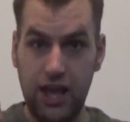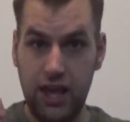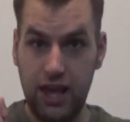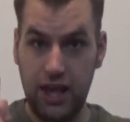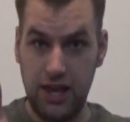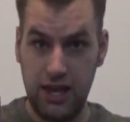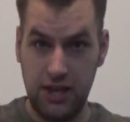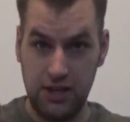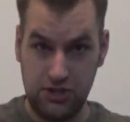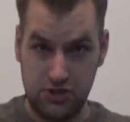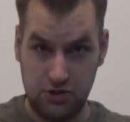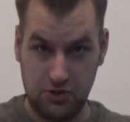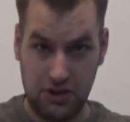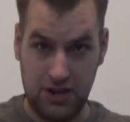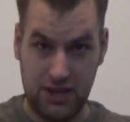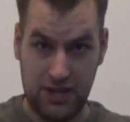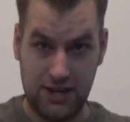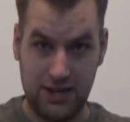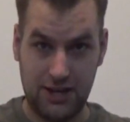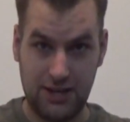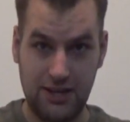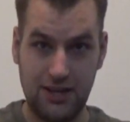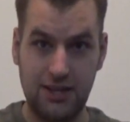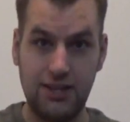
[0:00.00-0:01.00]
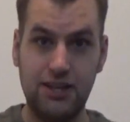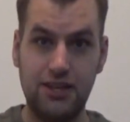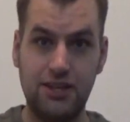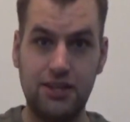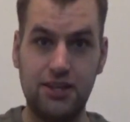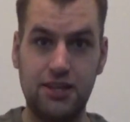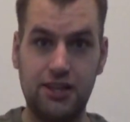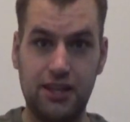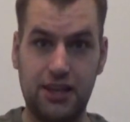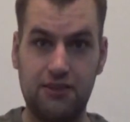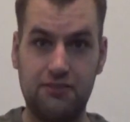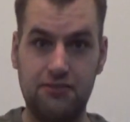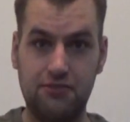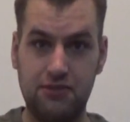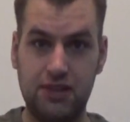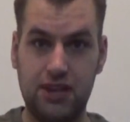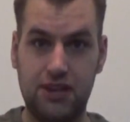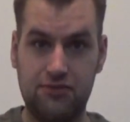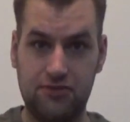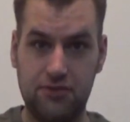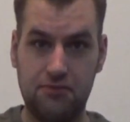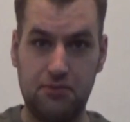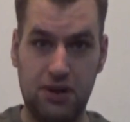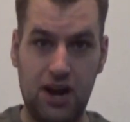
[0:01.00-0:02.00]
Adrian,
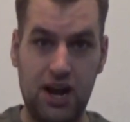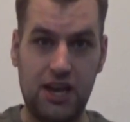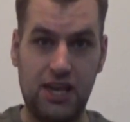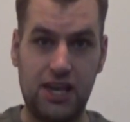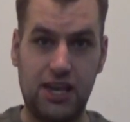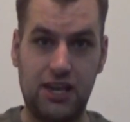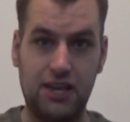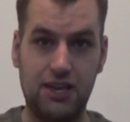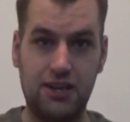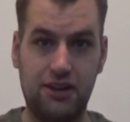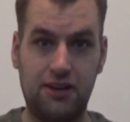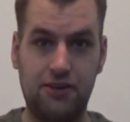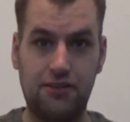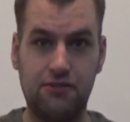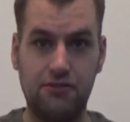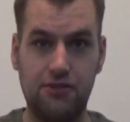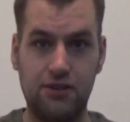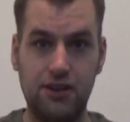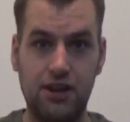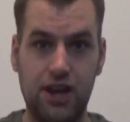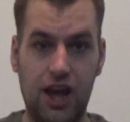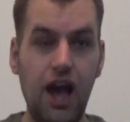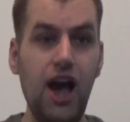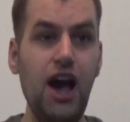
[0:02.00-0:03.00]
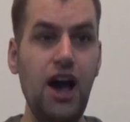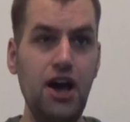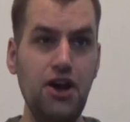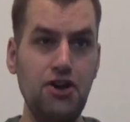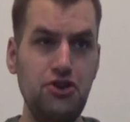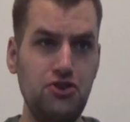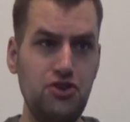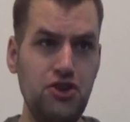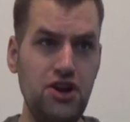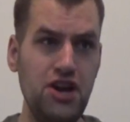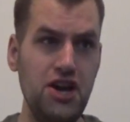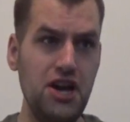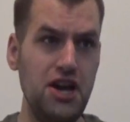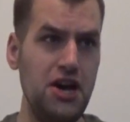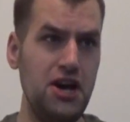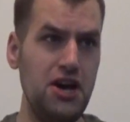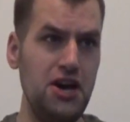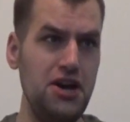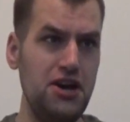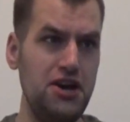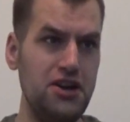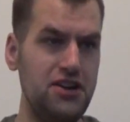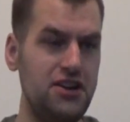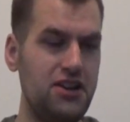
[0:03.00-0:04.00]
like from Rocky, you know,
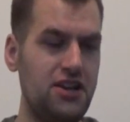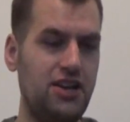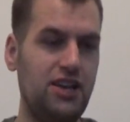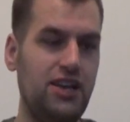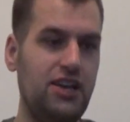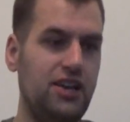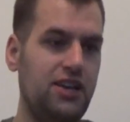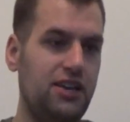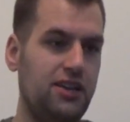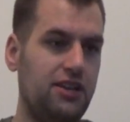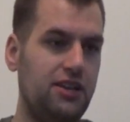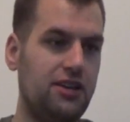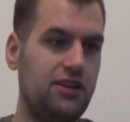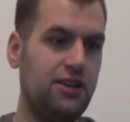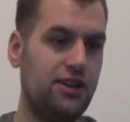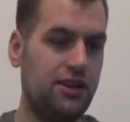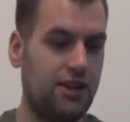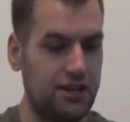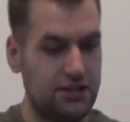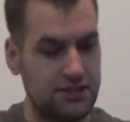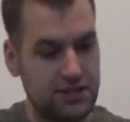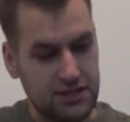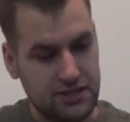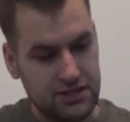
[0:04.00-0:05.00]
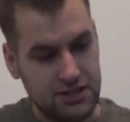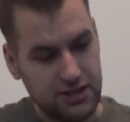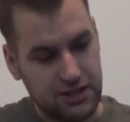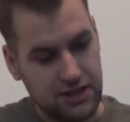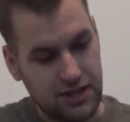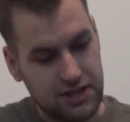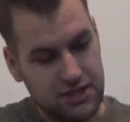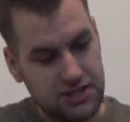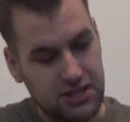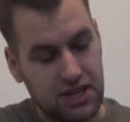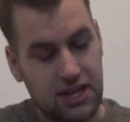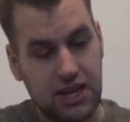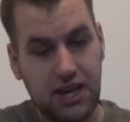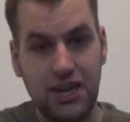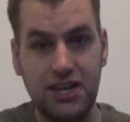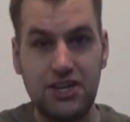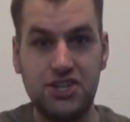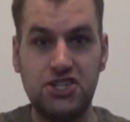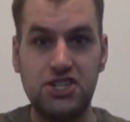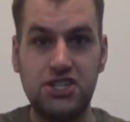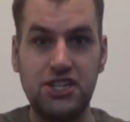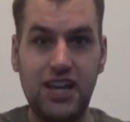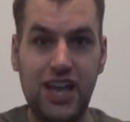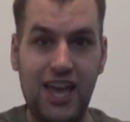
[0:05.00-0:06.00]
Adrian, because it's a
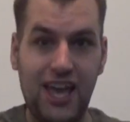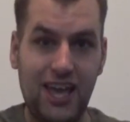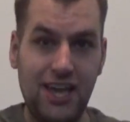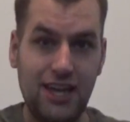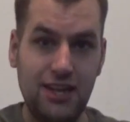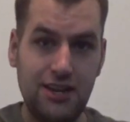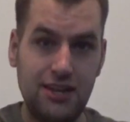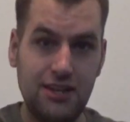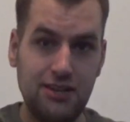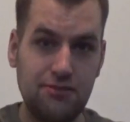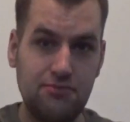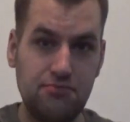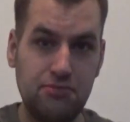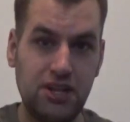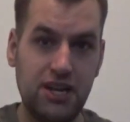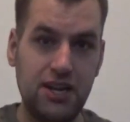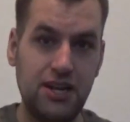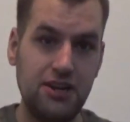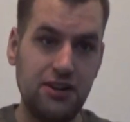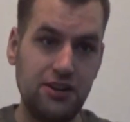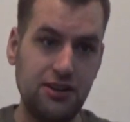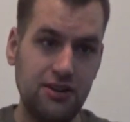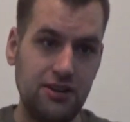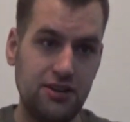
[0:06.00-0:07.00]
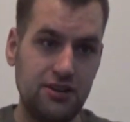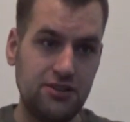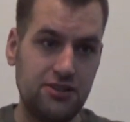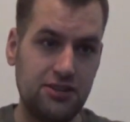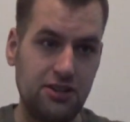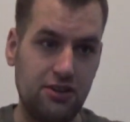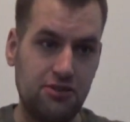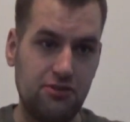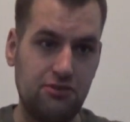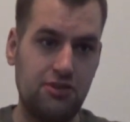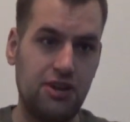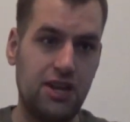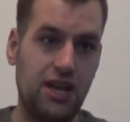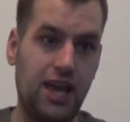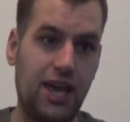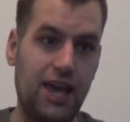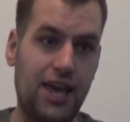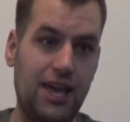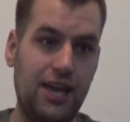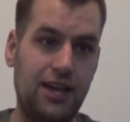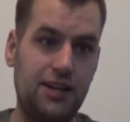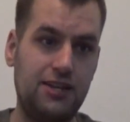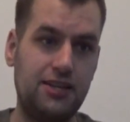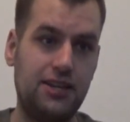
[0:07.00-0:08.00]
KitchenAid blender, so
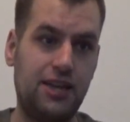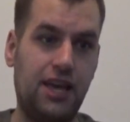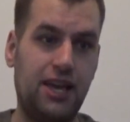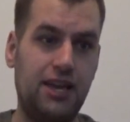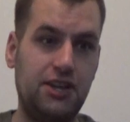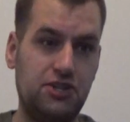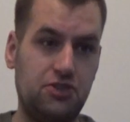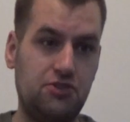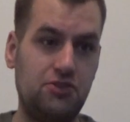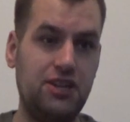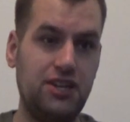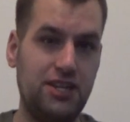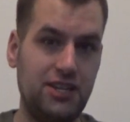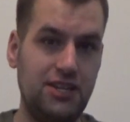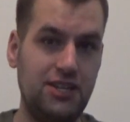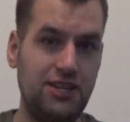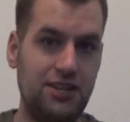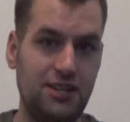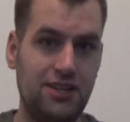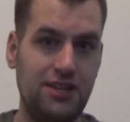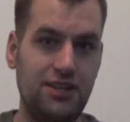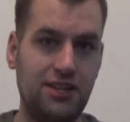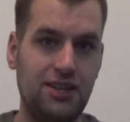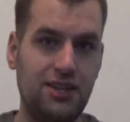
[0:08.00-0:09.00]
Adrian,